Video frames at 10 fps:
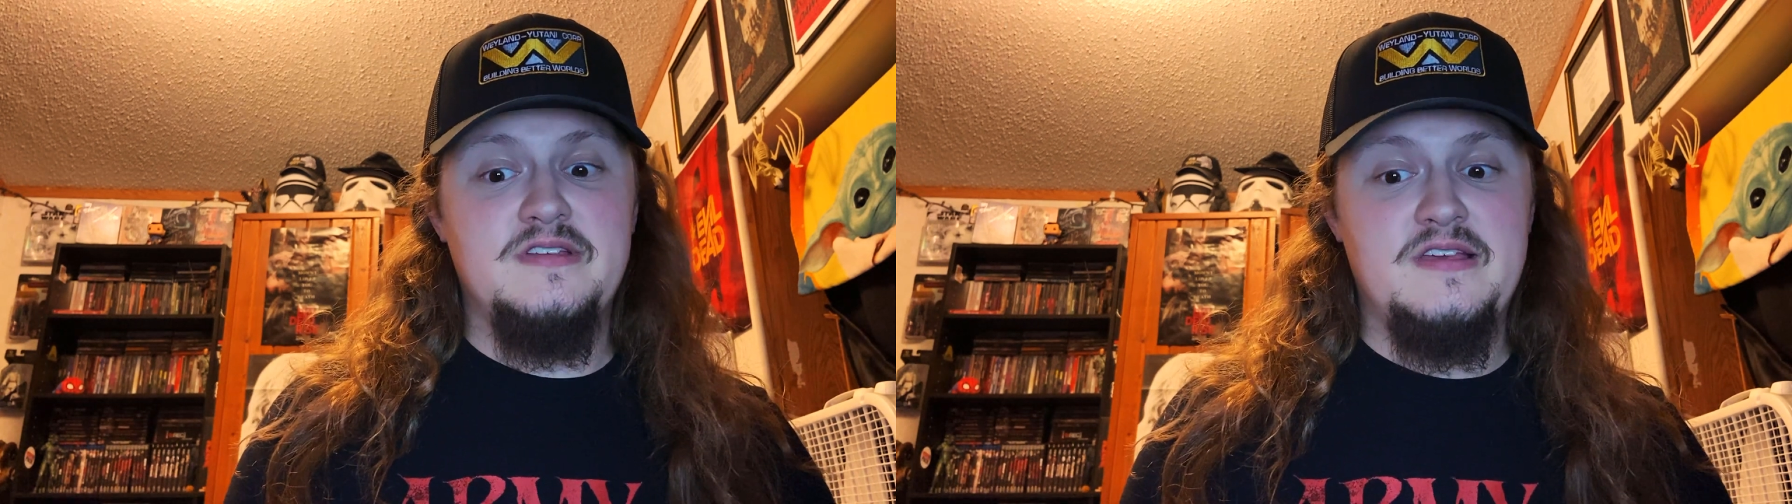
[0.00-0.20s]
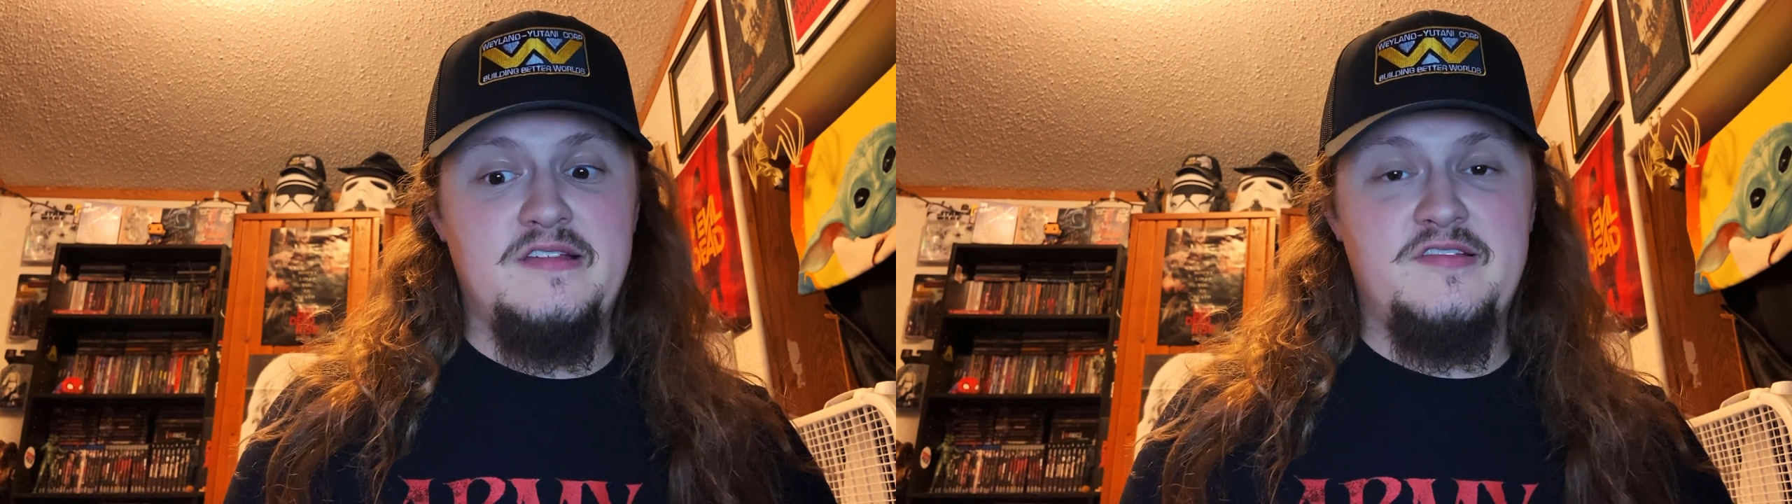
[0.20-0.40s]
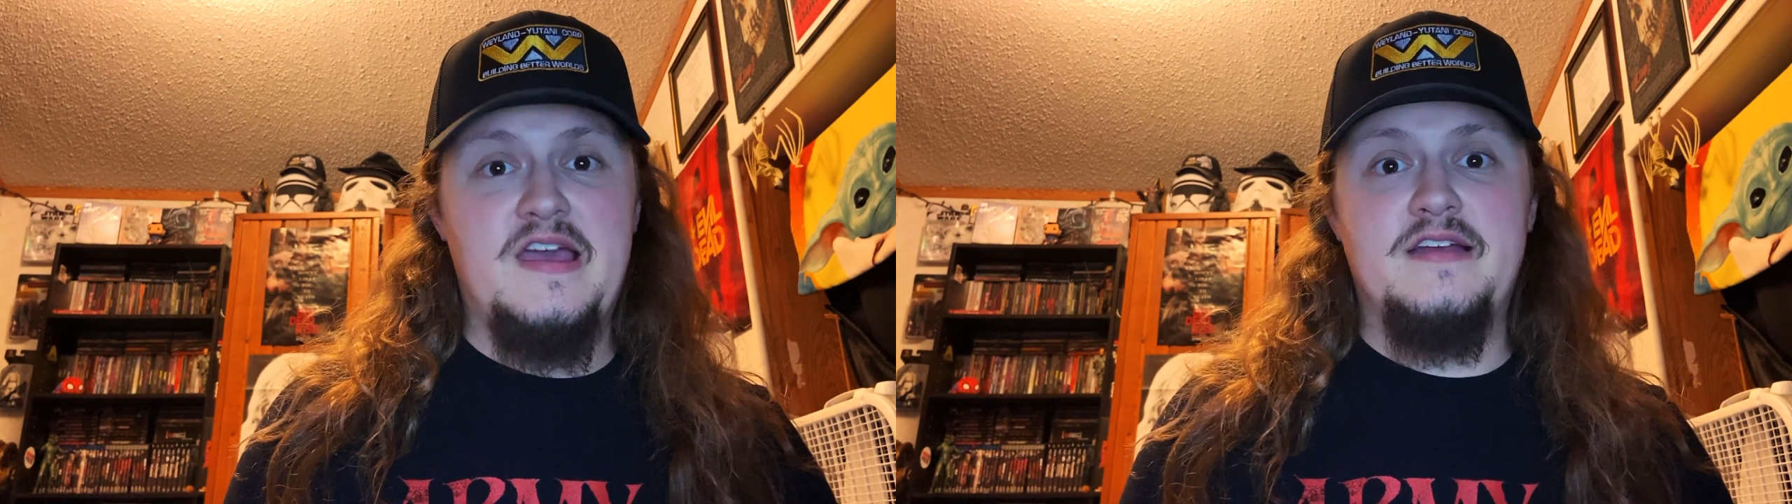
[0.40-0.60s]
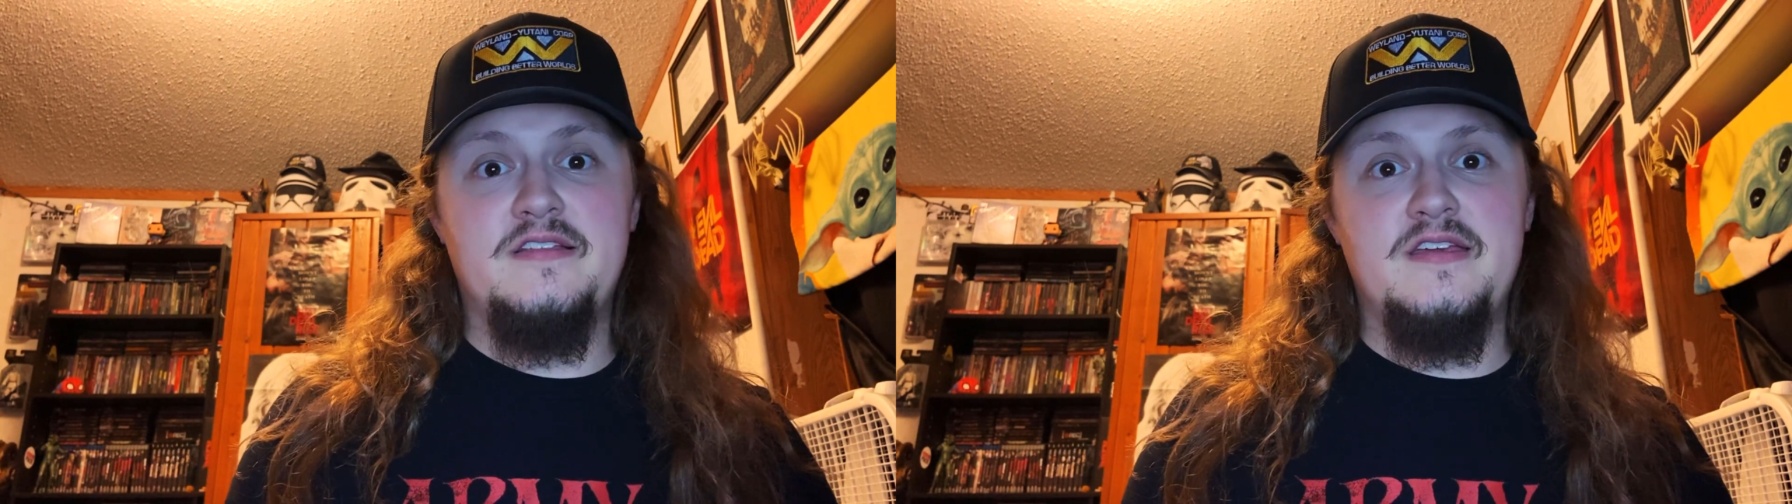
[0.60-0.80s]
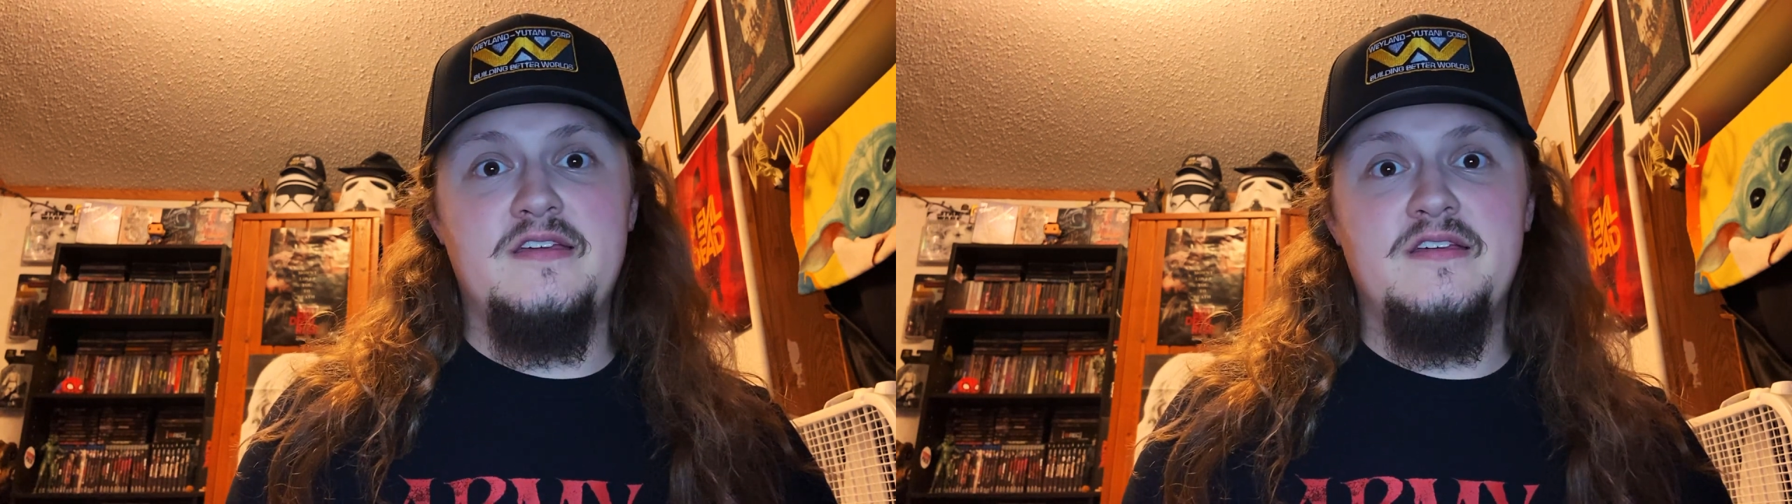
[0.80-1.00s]

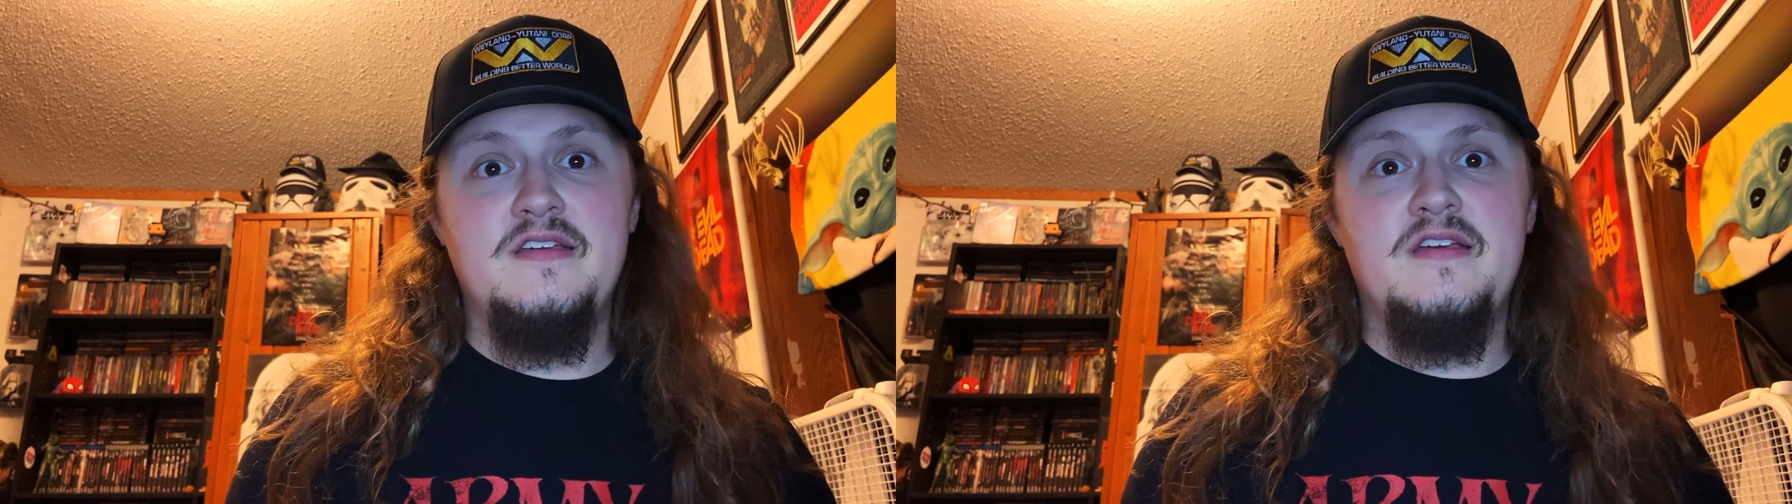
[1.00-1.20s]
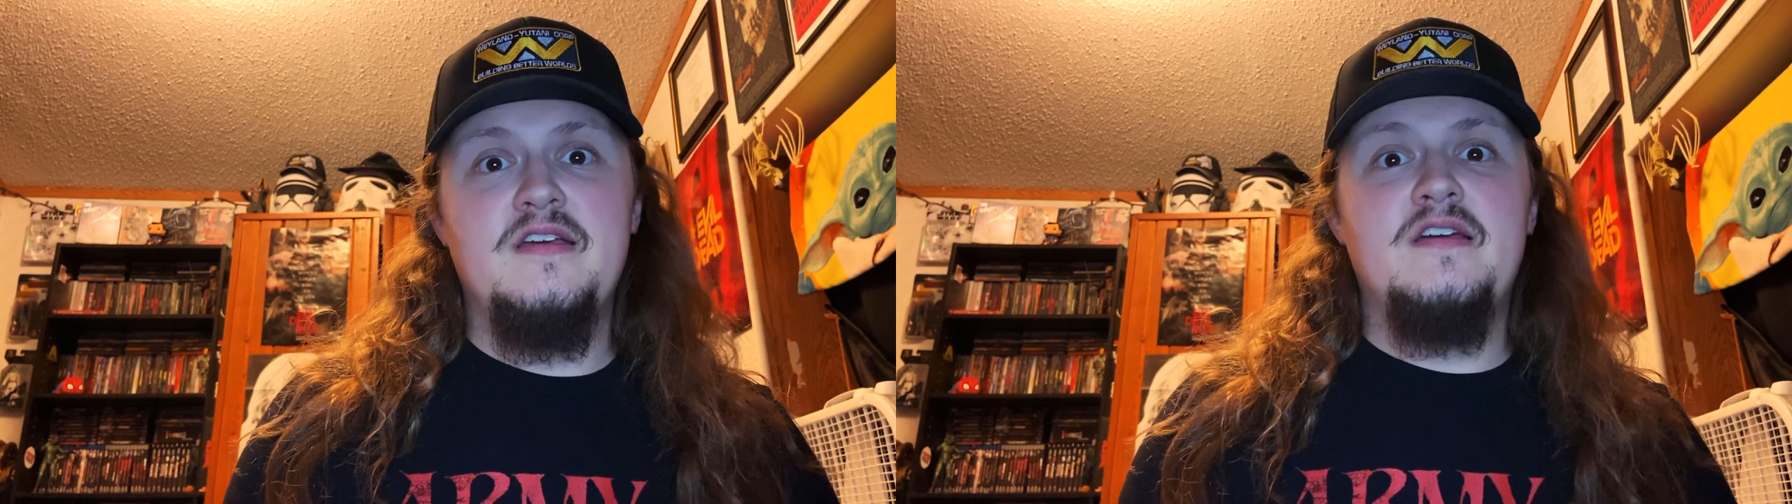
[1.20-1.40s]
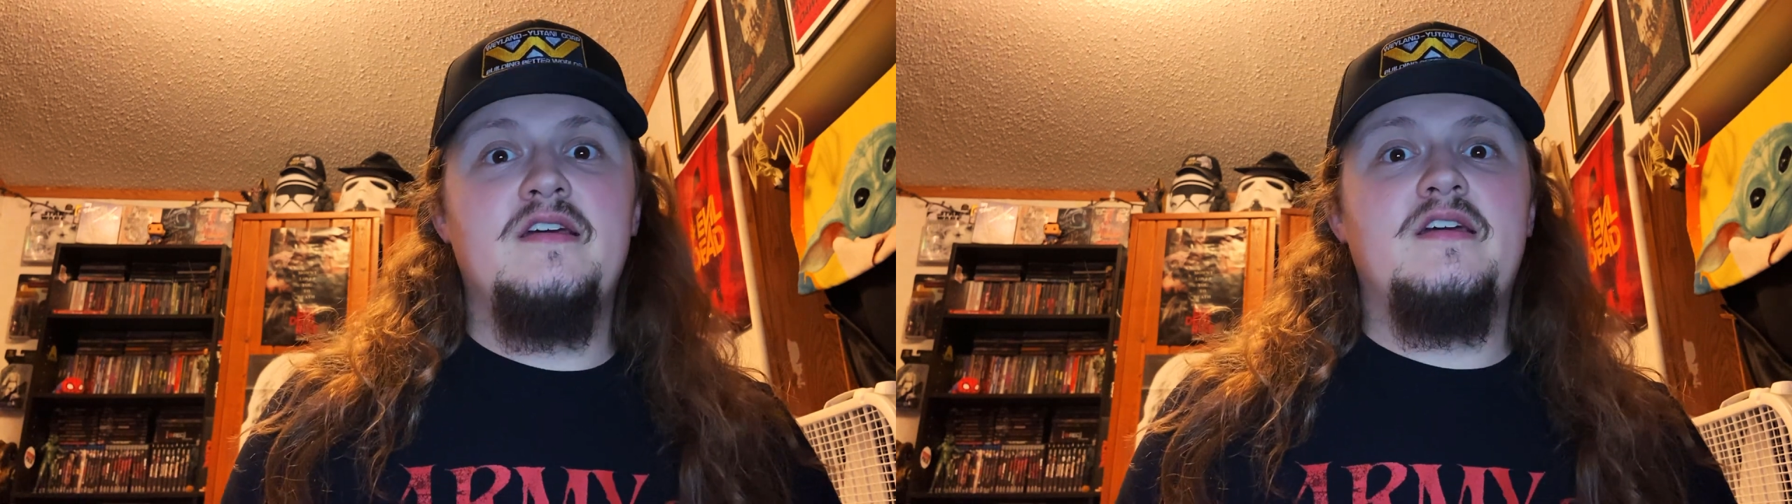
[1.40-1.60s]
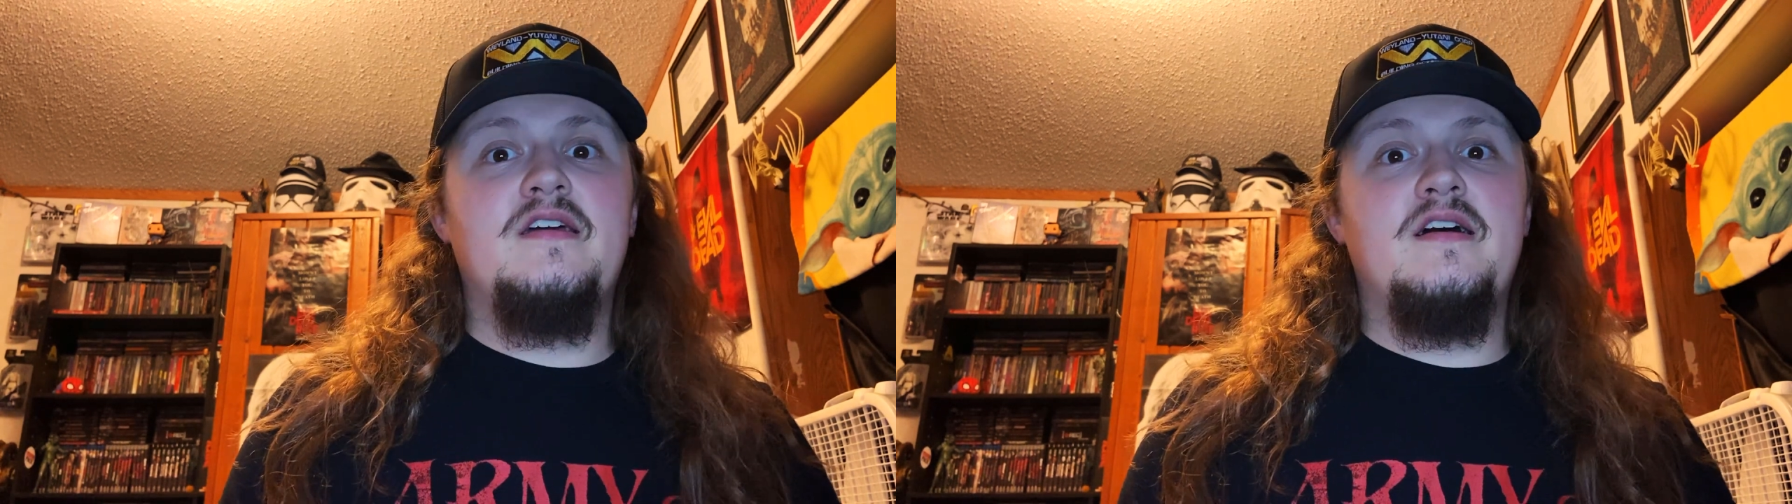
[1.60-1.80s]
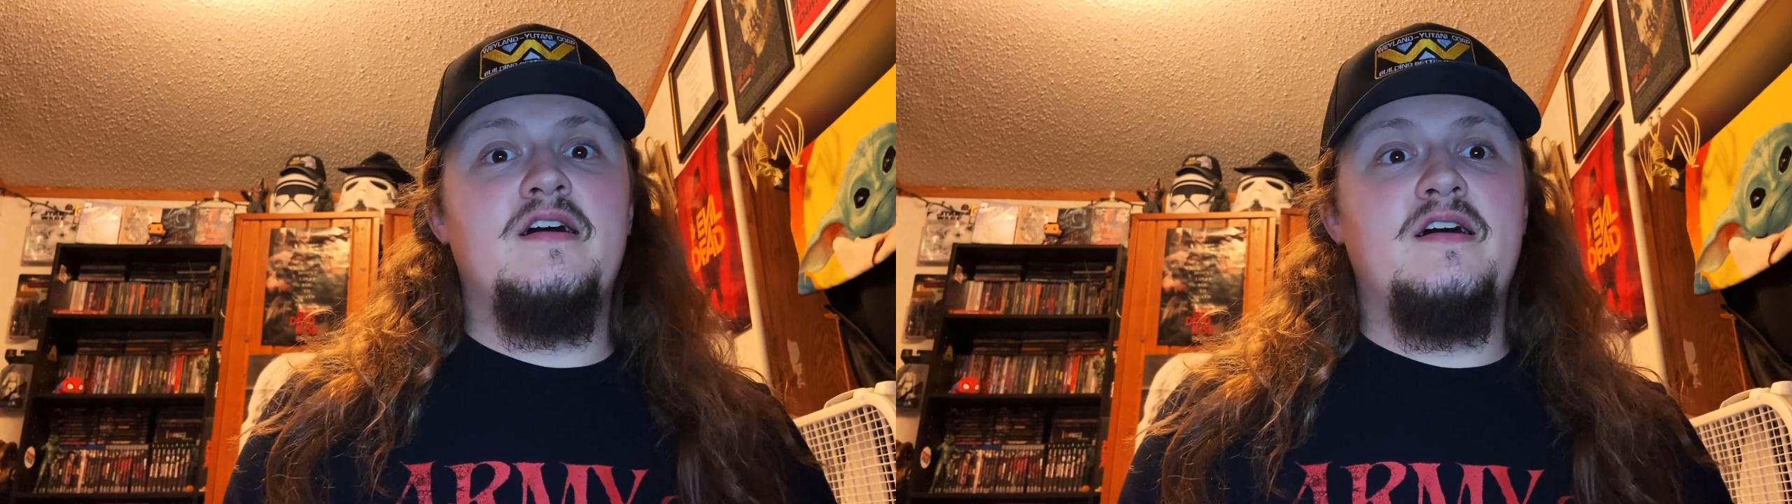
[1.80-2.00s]
exactly.
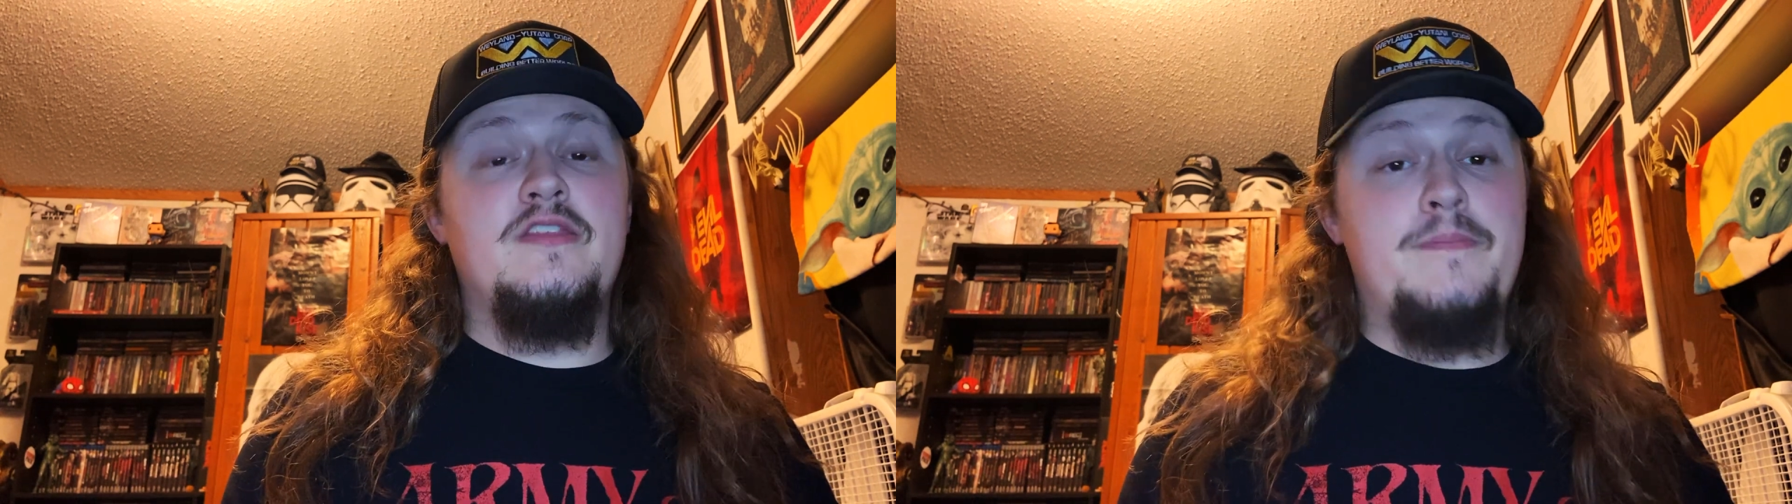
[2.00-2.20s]
The